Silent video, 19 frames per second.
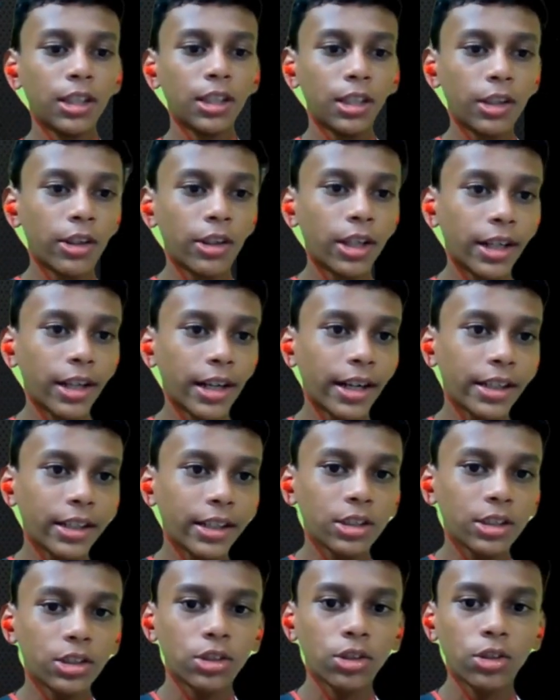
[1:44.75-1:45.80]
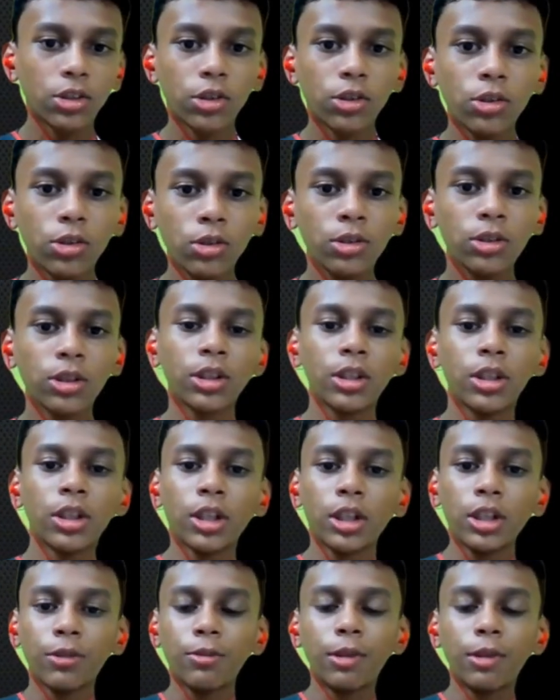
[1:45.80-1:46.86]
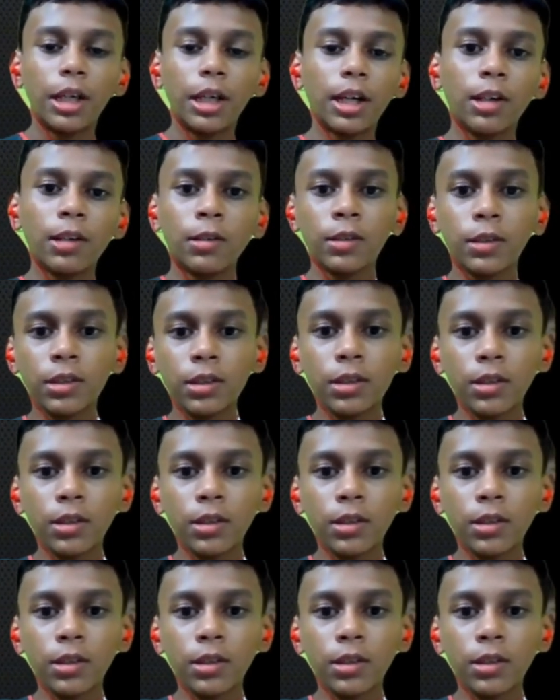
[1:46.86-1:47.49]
Now I'll write and show you. If we have